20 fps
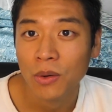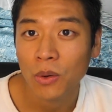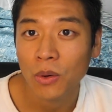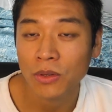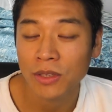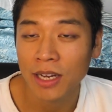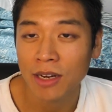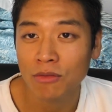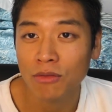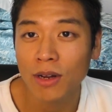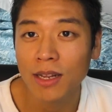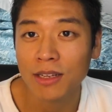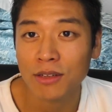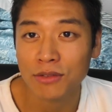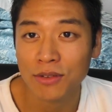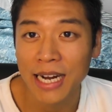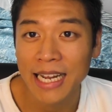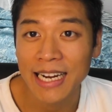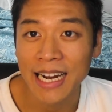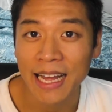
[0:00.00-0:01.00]
Or they're really
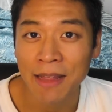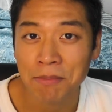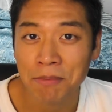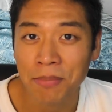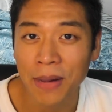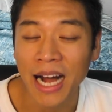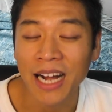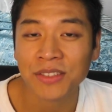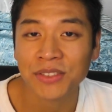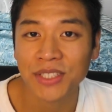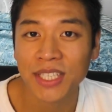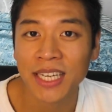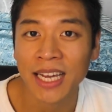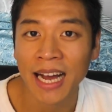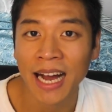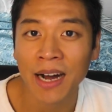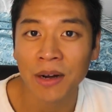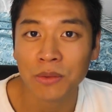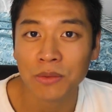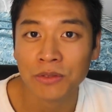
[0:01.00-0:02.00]
great at boxing
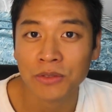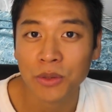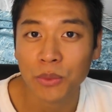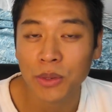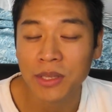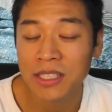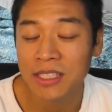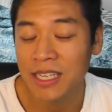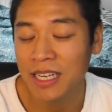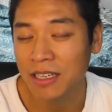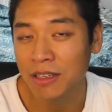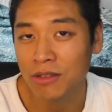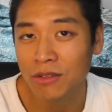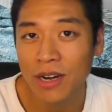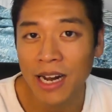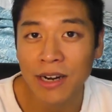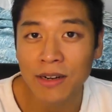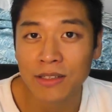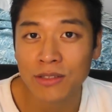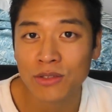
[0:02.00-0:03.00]
out, so when it's like a
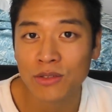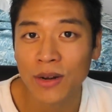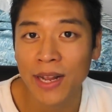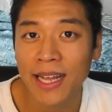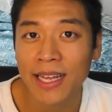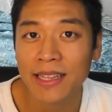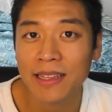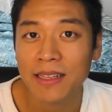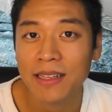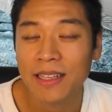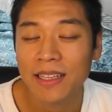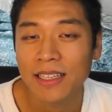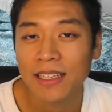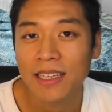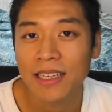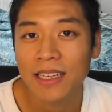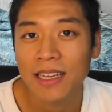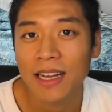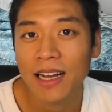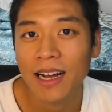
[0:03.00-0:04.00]
crowded train,
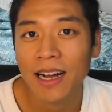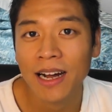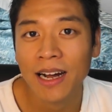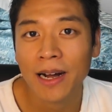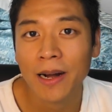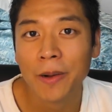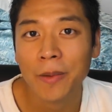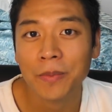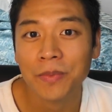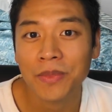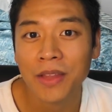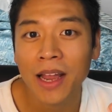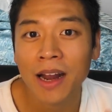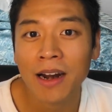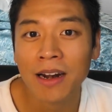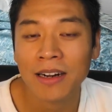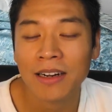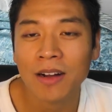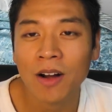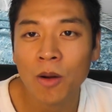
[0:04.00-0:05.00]

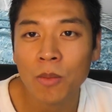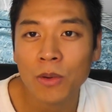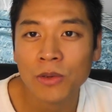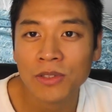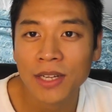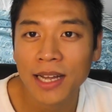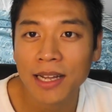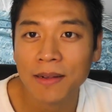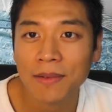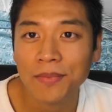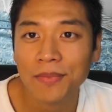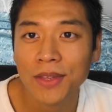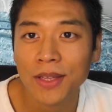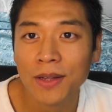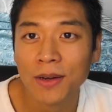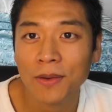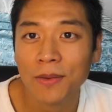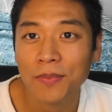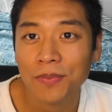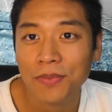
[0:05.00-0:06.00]
they're almost like, you
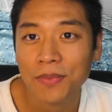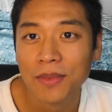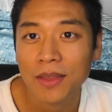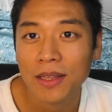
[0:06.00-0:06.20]
know,